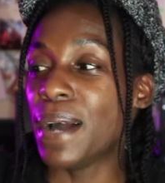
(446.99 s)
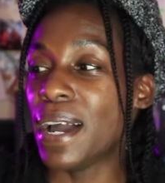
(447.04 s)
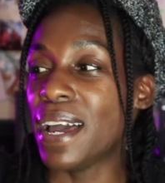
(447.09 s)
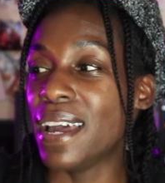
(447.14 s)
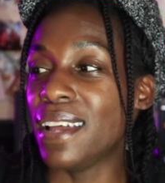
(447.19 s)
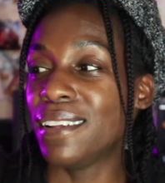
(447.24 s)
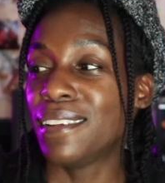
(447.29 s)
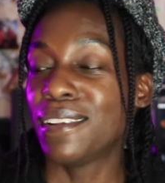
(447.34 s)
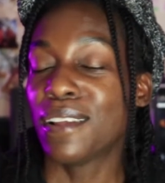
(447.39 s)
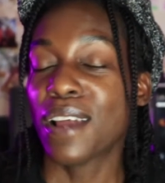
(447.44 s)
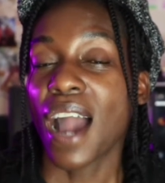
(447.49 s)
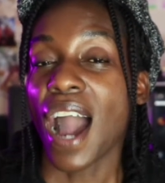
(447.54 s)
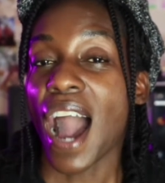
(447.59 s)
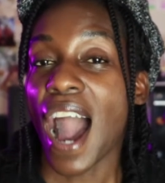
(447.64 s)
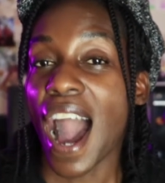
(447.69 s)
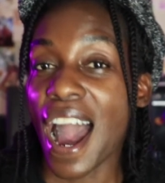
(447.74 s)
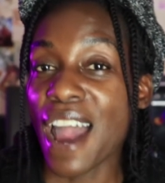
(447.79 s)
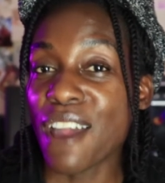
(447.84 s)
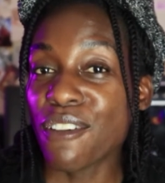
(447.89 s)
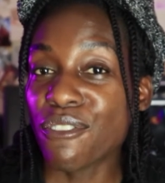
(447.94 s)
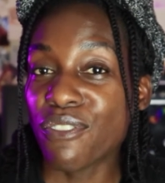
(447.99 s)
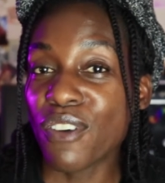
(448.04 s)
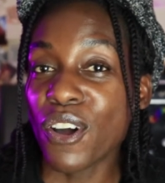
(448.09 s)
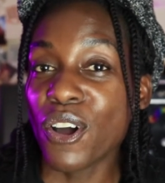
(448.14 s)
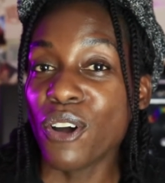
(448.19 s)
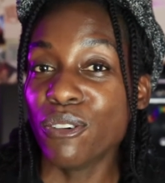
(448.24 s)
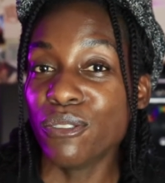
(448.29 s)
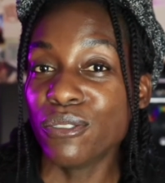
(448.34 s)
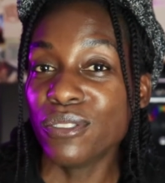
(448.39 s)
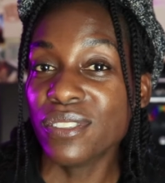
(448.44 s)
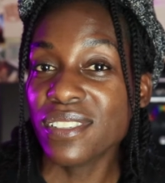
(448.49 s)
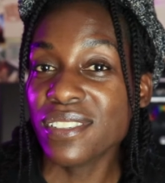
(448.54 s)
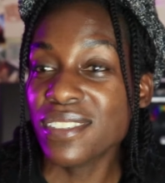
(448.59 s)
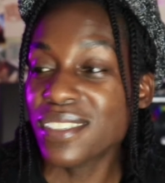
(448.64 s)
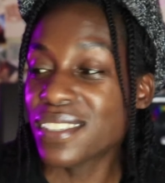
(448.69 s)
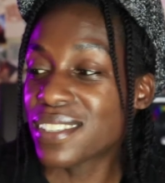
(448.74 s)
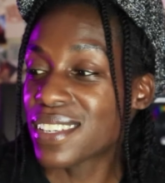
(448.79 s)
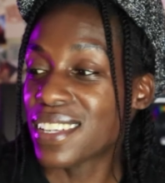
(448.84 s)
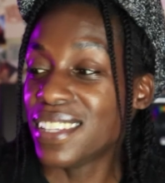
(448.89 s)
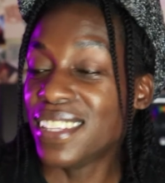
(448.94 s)
But
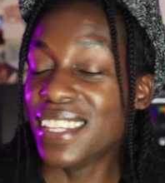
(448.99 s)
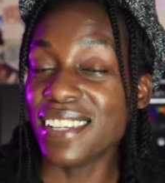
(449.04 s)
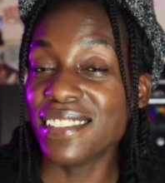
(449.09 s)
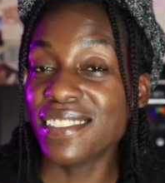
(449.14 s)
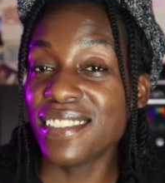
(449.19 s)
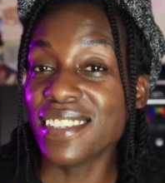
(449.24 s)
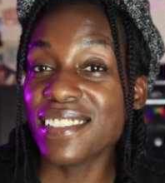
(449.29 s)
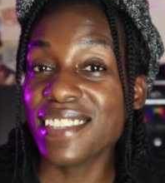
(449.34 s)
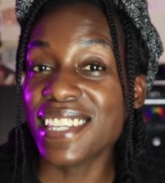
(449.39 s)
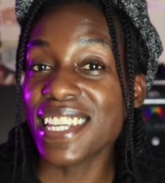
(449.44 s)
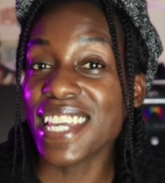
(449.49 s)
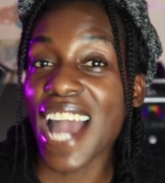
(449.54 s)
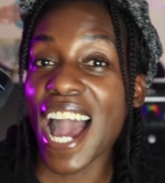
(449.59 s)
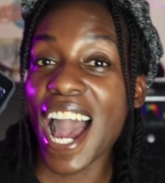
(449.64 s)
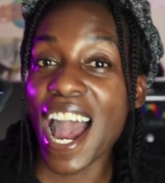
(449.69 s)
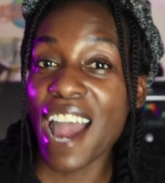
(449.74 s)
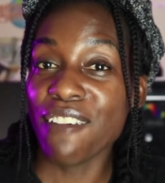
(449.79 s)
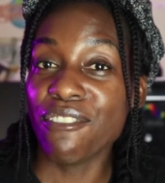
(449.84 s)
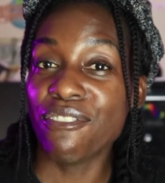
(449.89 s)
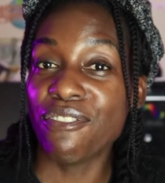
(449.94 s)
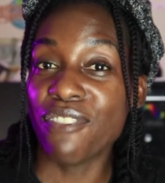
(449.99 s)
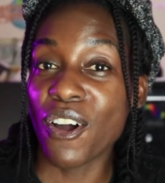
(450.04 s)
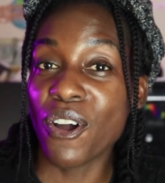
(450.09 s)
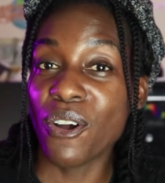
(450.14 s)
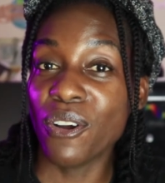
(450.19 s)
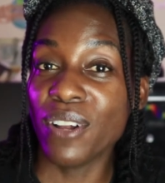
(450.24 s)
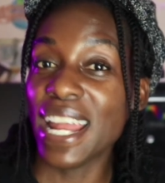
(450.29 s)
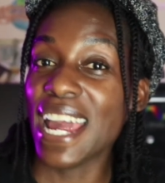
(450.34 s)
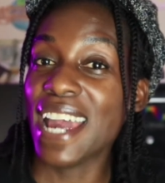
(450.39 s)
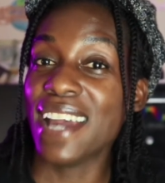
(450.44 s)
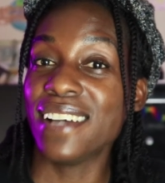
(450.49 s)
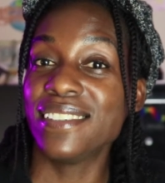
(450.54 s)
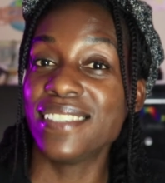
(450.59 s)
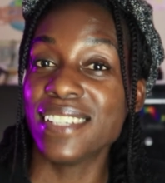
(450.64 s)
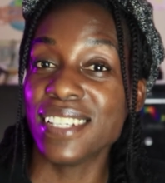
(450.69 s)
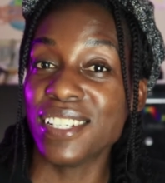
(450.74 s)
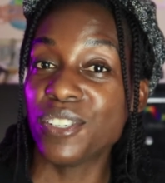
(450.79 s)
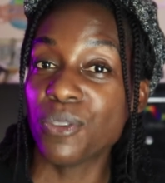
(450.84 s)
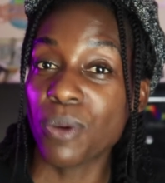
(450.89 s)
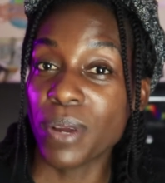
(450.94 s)
iPhones, this is the iPhone
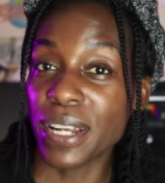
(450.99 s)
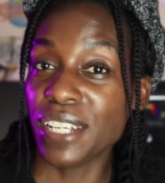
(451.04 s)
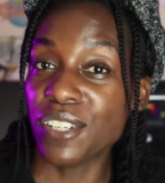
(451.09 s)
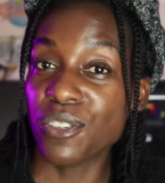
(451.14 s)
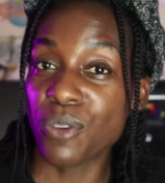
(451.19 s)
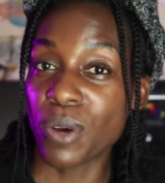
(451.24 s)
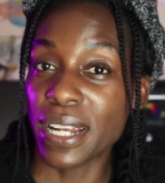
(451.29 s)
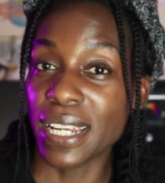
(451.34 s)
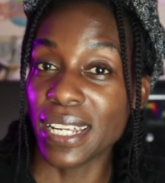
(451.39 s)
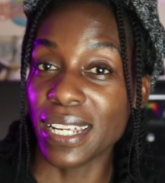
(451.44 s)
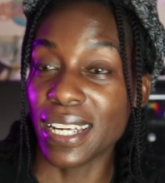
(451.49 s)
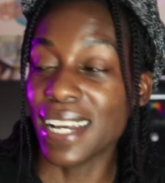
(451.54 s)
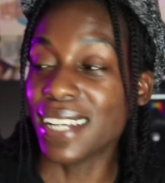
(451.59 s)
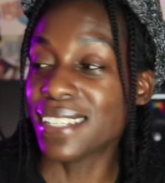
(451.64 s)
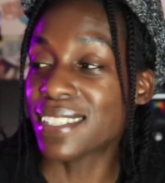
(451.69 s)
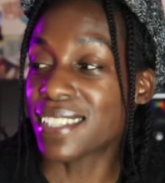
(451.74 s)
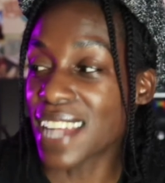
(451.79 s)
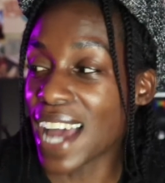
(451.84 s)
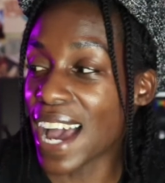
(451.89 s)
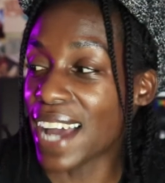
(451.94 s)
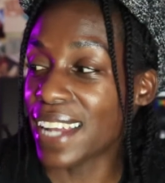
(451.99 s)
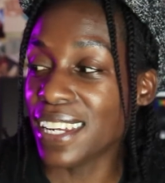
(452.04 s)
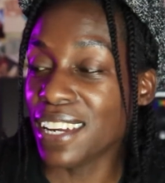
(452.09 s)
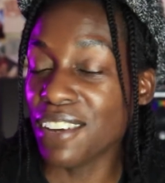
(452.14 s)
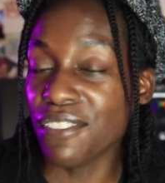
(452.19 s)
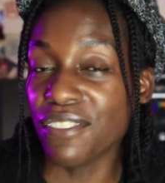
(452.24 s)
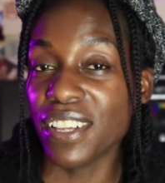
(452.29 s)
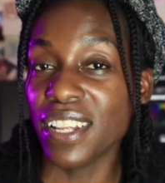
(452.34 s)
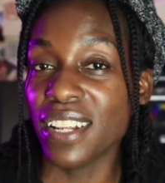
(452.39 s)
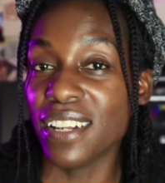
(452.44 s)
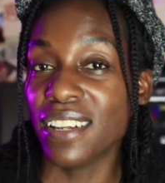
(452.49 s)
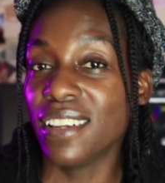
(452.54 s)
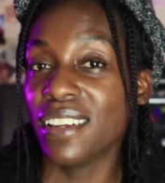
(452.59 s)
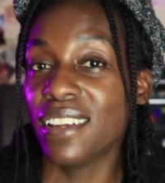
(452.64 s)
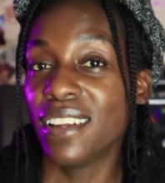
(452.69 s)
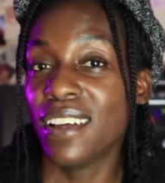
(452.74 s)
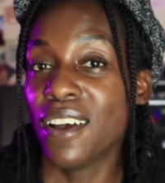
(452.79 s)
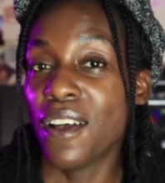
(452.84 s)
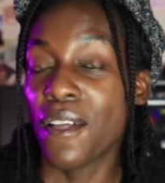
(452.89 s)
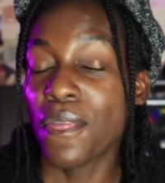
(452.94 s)
SE 2020. It's not
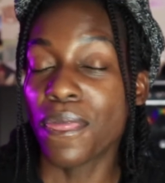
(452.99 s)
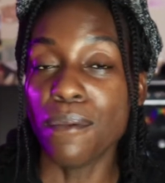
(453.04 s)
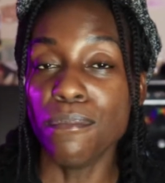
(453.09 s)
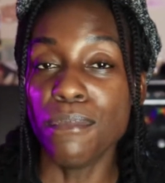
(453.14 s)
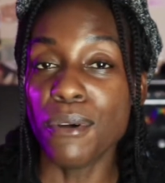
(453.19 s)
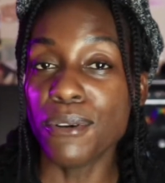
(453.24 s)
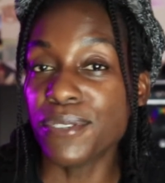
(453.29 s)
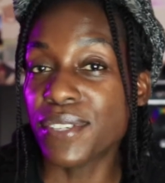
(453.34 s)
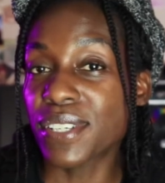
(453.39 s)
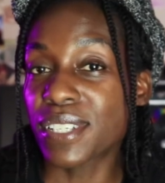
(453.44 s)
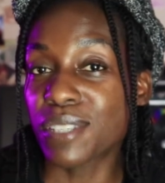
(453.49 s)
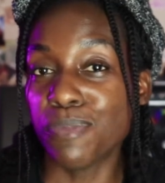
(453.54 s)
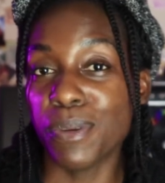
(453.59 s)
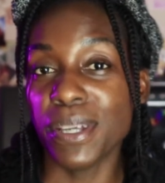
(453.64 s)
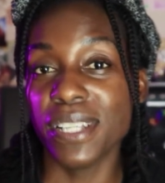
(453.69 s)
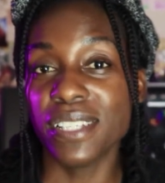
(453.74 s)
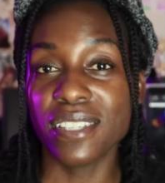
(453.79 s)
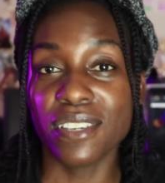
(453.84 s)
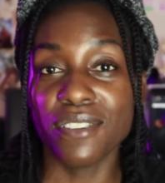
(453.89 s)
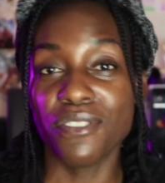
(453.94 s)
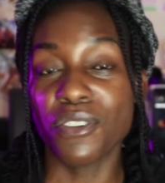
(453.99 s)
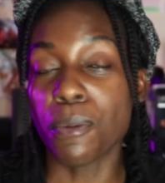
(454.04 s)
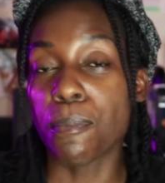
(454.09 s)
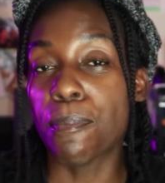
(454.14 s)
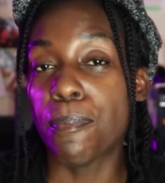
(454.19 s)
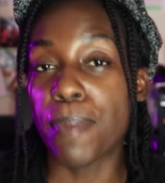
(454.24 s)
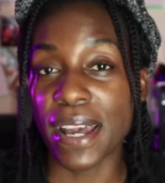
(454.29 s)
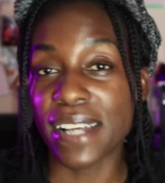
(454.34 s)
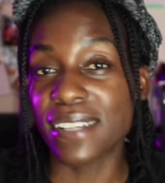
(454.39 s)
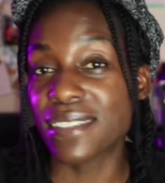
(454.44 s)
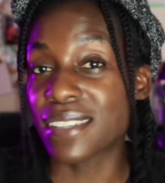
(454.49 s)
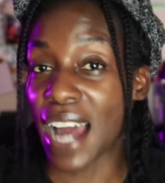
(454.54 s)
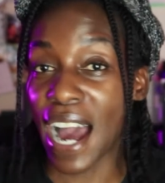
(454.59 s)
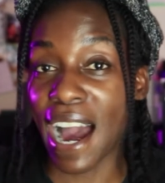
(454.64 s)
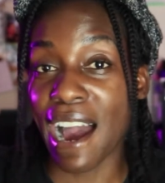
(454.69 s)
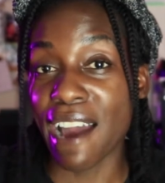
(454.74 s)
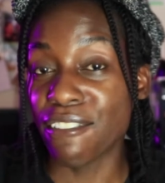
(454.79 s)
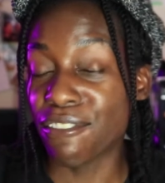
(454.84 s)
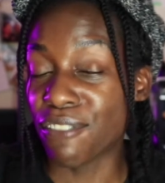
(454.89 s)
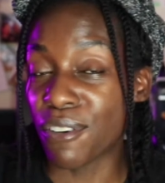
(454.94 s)
even the most expensive or best
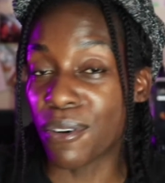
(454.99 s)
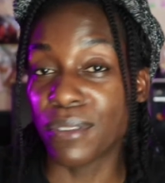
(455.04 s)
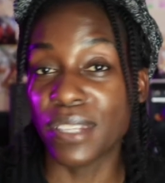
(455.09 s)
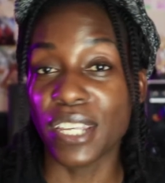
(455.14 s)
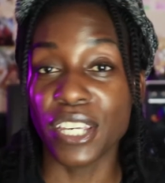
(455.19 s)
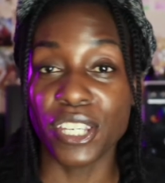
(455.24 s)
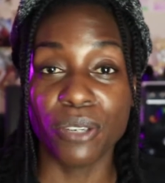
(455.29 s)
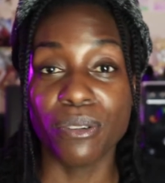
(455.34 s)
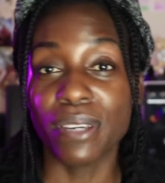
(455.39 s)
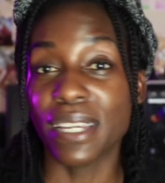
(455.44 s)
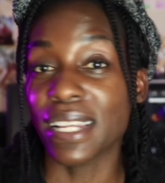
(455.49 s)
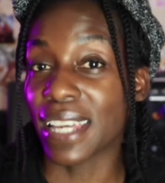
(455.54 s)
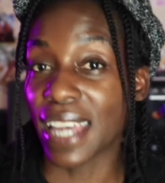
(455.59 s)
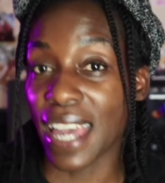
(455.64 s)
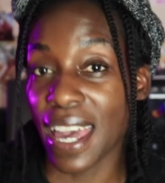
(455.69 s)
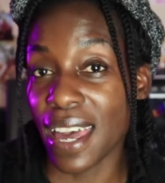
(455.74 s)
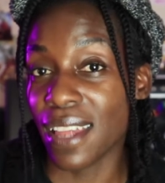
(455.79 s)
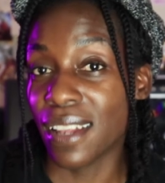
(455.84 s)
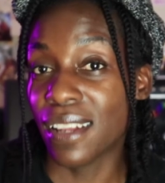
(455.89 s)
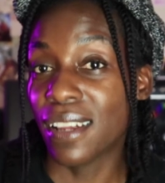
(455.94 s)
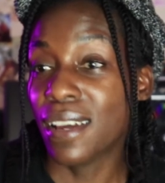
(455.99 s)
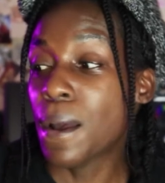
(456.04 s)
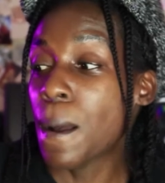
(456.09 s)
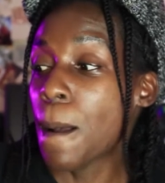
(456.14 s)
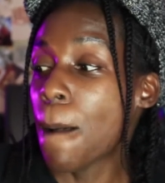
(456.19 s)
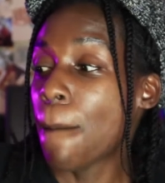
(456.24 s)
iPhone that you can get.